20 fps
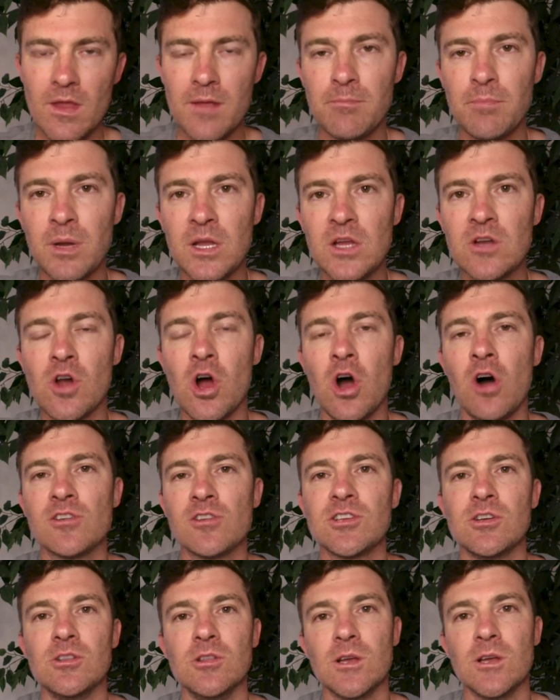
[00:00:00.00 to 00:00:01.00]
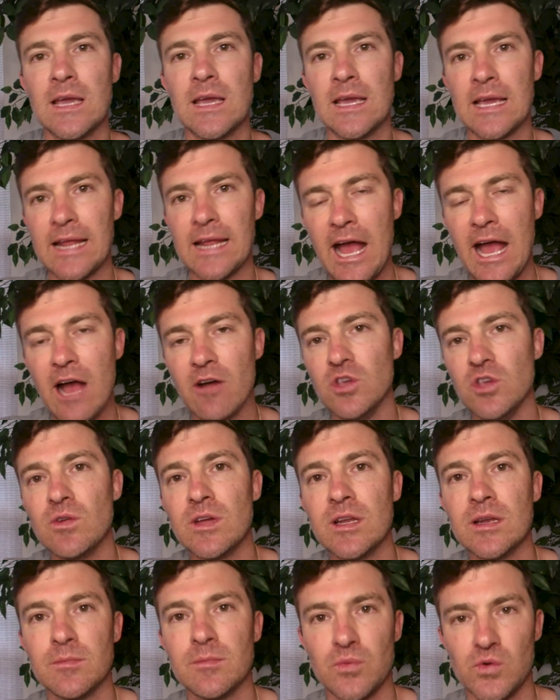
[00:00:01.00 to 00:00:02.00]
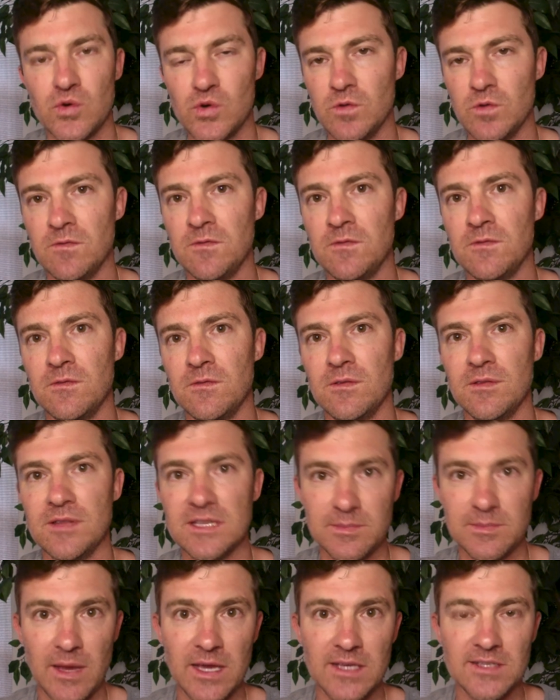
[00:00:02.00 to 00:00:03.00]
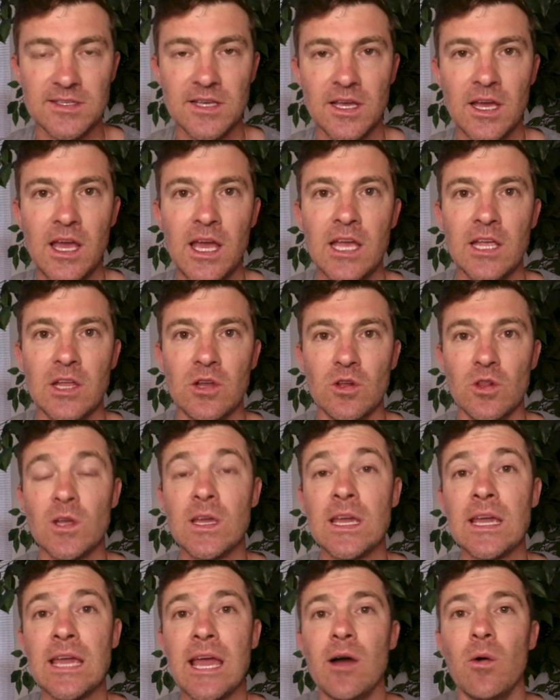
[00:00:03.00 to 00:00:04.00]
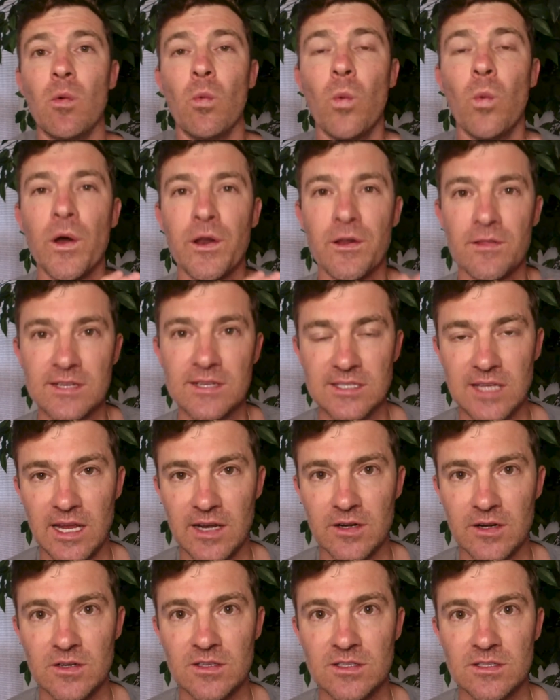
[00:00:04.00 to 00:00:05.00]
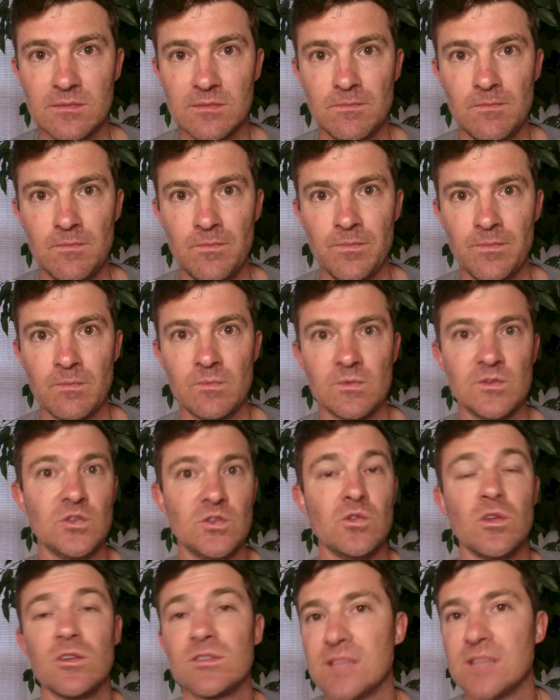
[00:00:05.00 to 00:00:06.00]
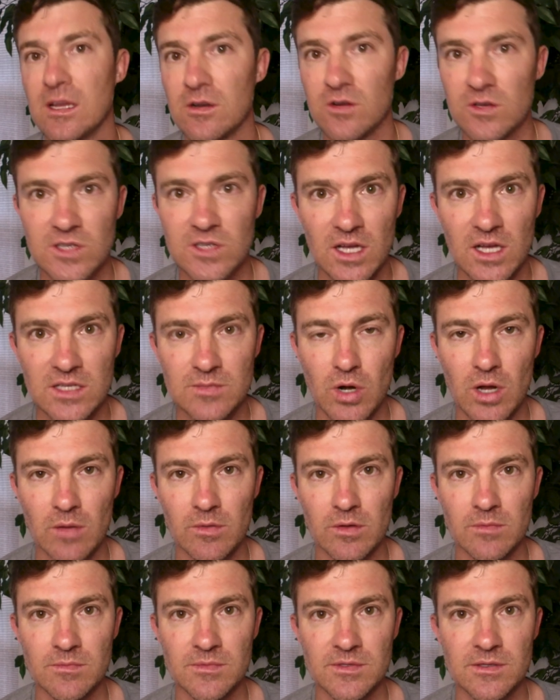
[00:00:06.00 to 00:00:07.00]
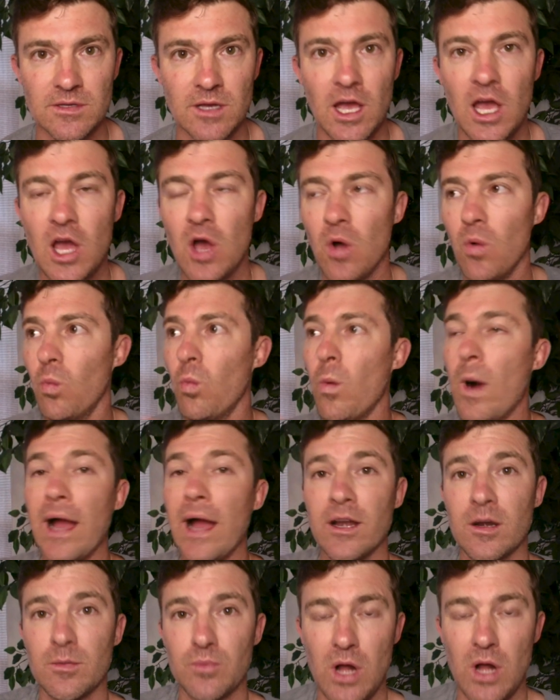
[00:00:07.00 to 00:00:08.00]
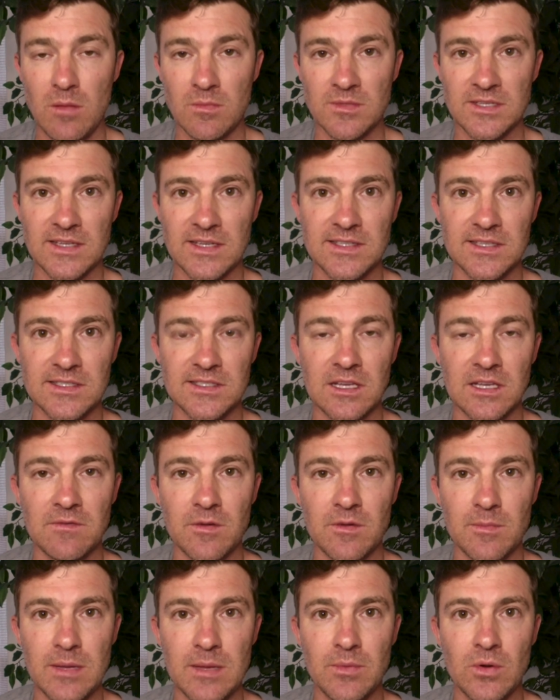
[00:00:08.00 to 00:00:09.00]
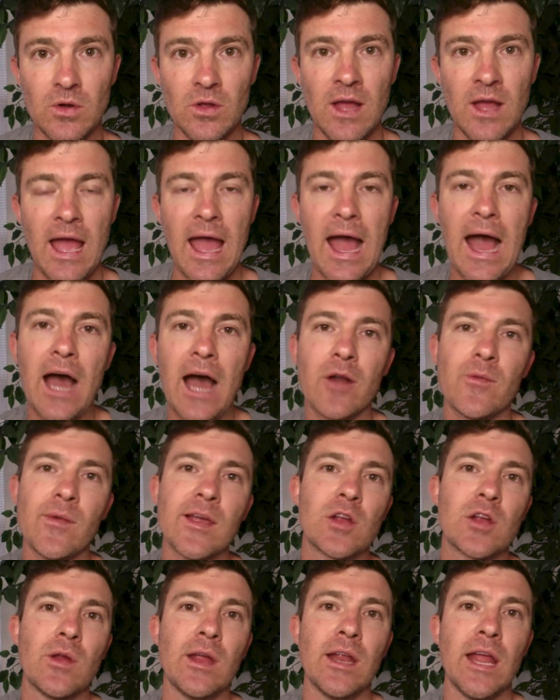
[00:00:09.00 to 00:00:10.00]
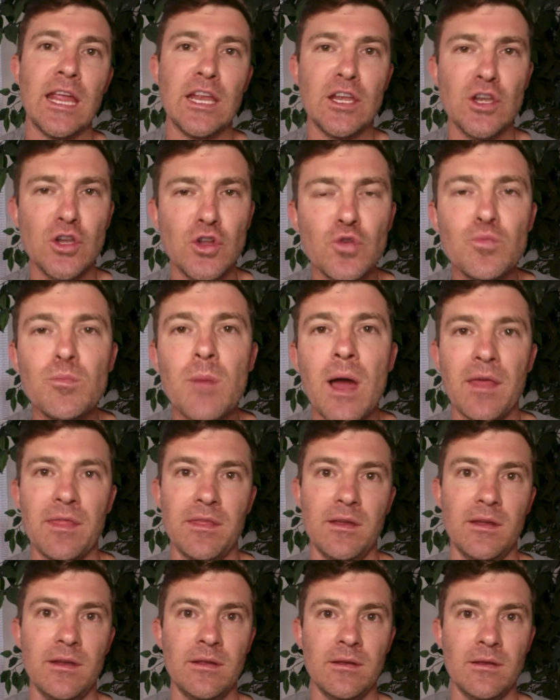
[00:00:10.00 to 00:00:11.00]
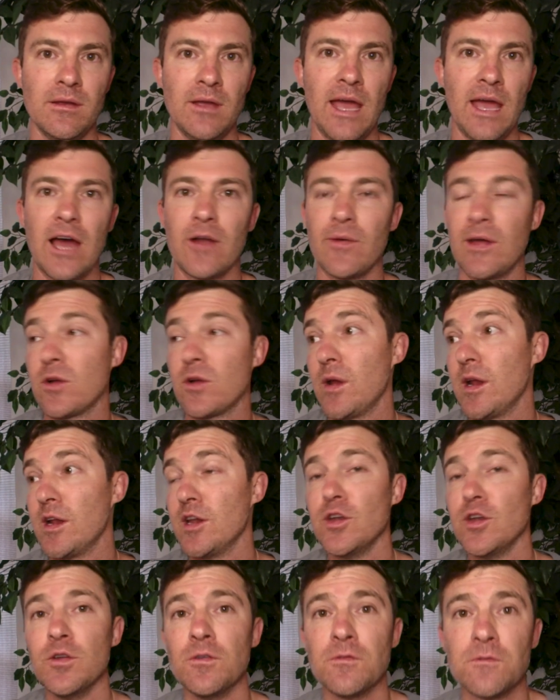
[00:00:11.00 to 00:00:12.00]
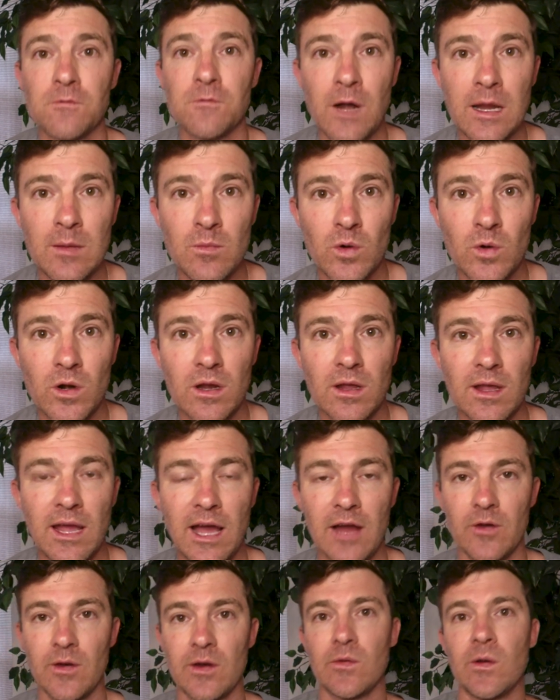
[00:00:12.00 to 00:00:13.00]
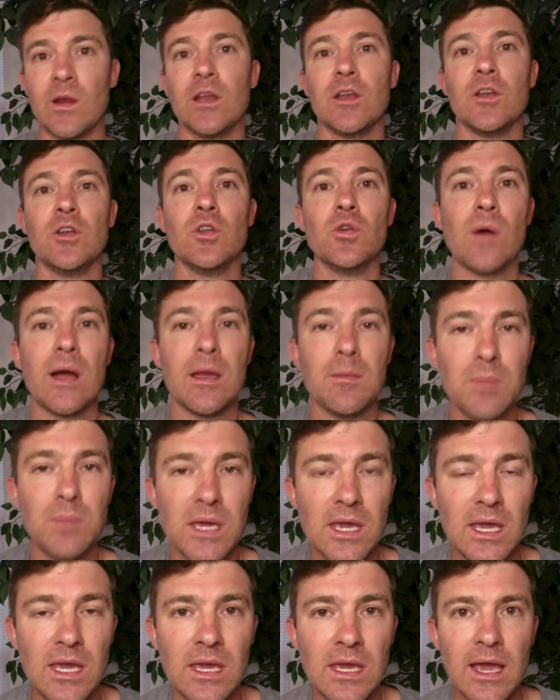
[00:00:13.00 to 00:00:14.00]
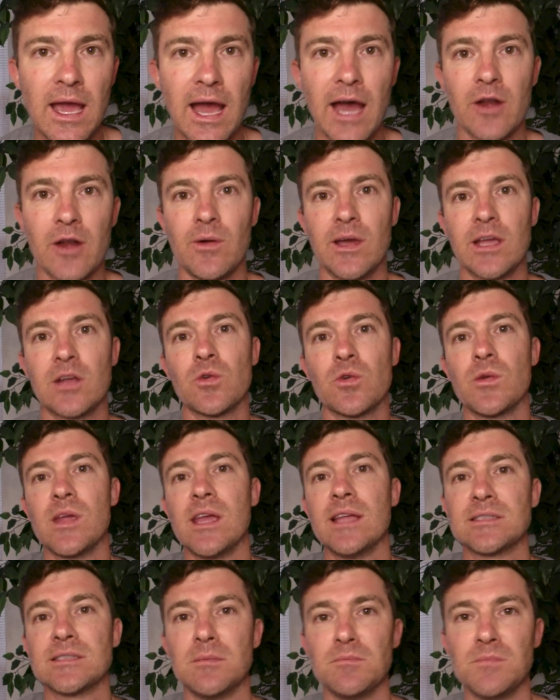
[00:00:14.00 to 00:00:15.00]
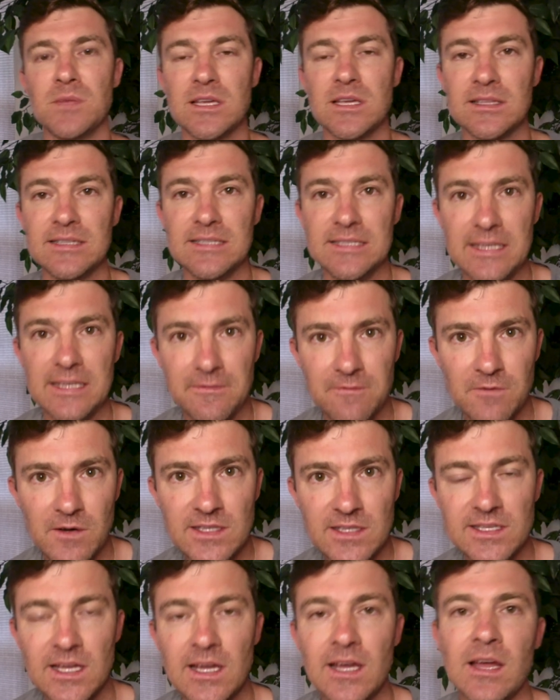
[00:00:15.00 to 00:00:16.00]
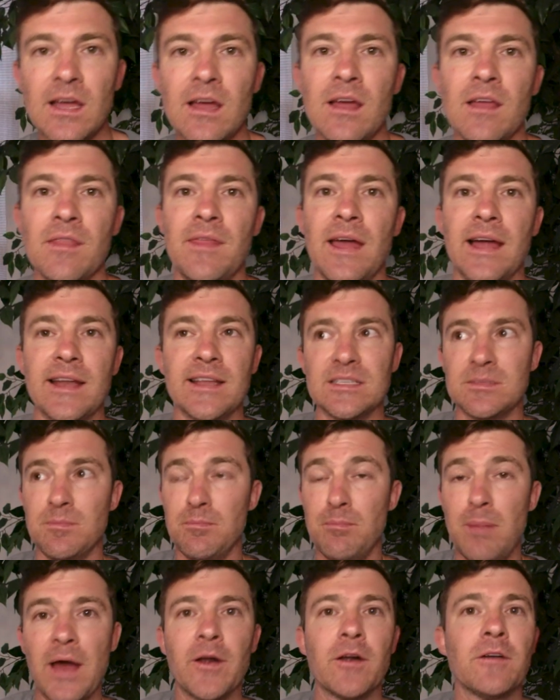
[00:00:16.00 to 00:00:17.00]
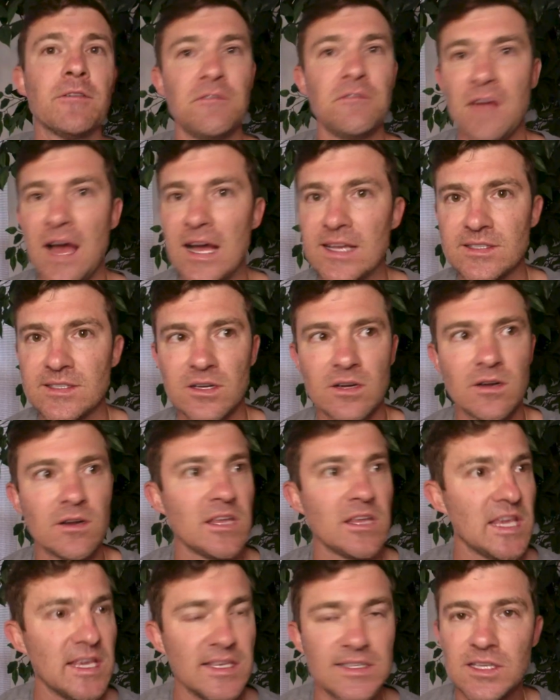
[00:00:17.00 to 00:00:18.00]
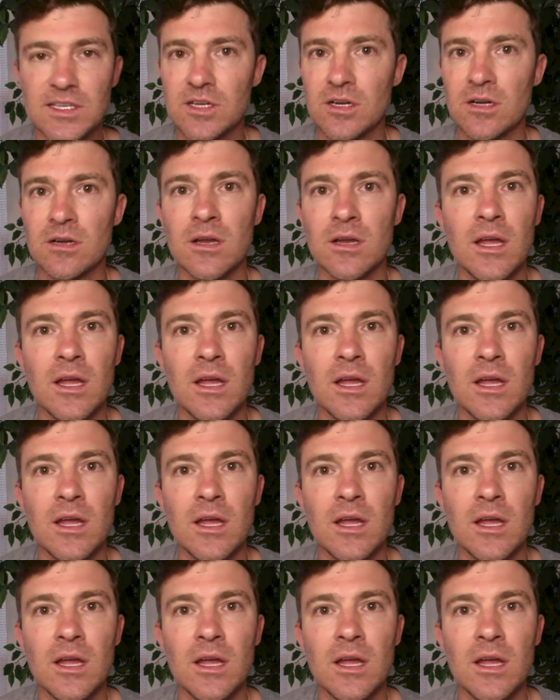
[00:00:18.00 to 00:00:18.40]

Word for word: but you're also looking at how you can improve the space. You're looking at what are the standards? Do those standards cause problems? Why are problems existing for people? How do I create a new method? How do I create a new framework? How do I create new IP? How do I create something different that is better, faster, easier,